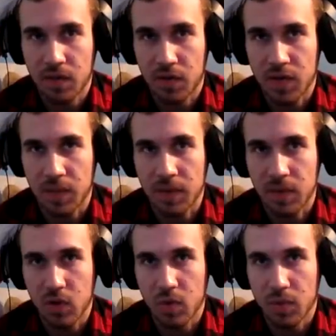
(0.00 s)
Because if our team
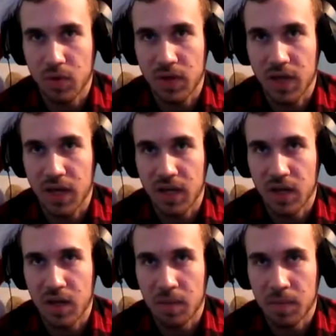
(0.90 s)
can
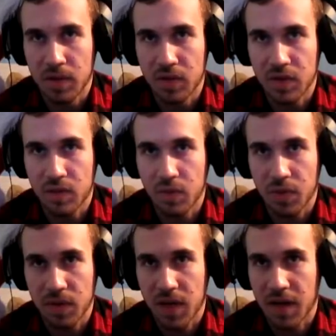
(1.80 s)
communicate, um, at least
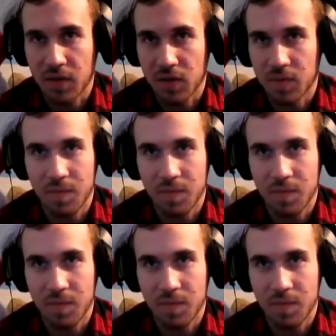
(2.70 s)
with yeah,